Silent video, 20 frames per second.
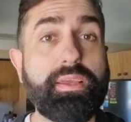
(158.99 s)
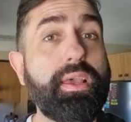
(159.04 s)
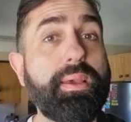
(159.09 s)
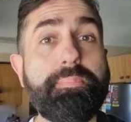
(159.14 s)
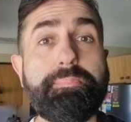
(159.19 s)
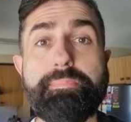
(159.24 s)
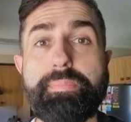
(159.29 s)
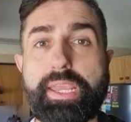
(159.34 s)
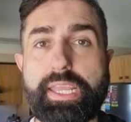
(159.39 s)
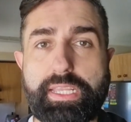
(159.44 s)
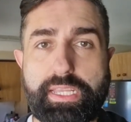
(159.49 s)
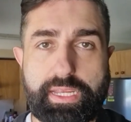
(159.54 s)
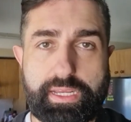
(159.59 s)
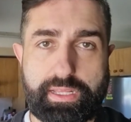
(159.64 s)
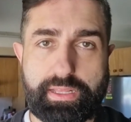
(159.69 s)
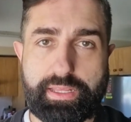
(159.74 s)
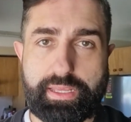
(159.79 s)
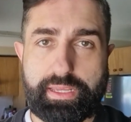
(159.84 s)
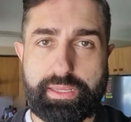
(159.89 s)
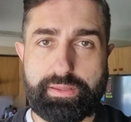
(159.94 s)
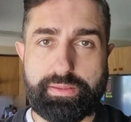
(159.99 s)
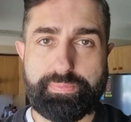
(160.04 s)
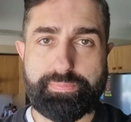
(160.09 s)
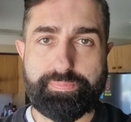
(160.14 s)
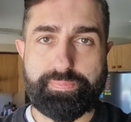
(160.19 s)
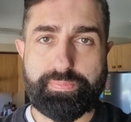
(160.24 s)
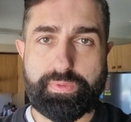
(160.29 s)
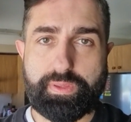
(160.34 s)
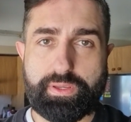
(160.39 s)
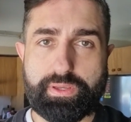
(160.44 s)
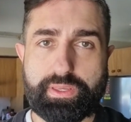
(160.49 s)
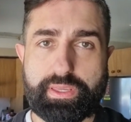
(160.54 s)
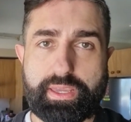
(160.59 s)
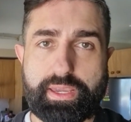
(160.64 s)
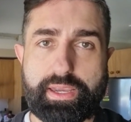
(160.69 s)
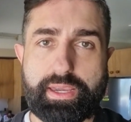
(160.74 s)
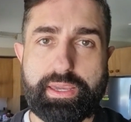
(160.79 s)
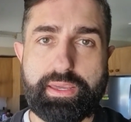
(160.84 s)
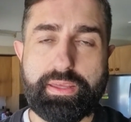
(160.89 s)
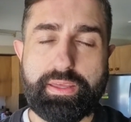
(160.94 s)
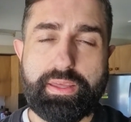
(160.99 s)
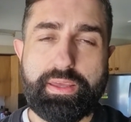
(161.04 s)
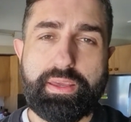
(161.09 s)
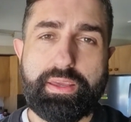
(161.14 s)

immediately, okay?